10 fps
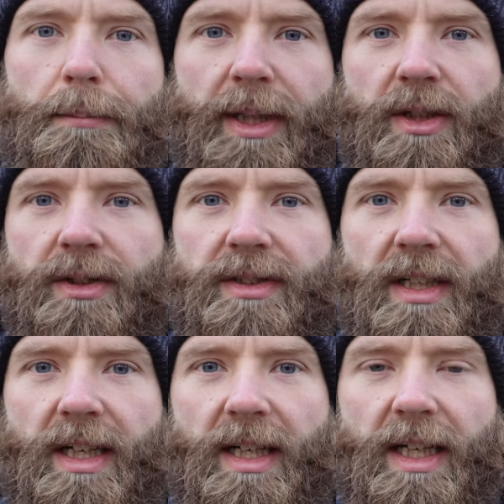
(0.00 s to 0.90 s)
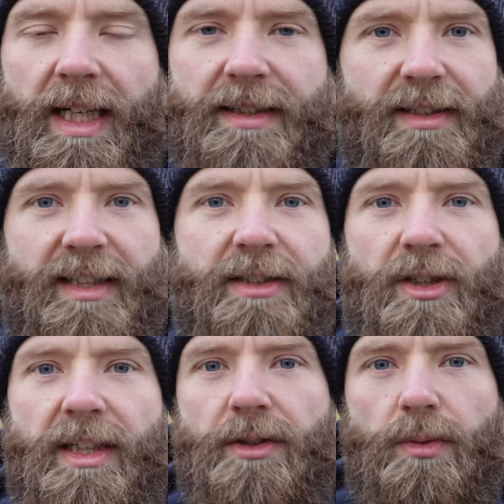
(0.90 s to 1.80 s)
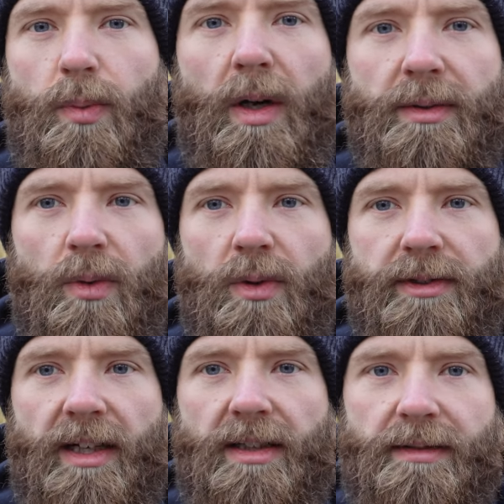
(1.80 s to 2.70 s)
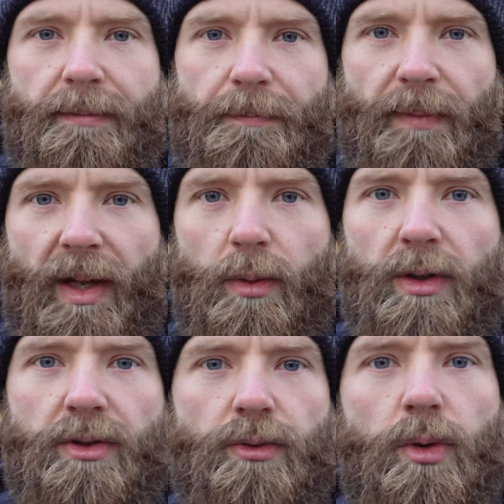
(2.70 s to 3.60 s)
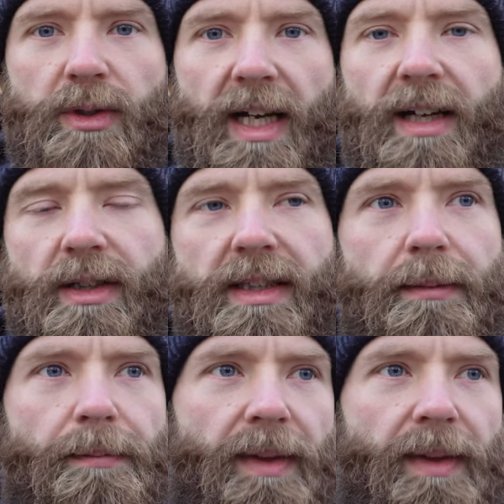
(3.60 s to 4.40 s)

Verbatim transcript: because it's essentially just white water, whereas raw dairy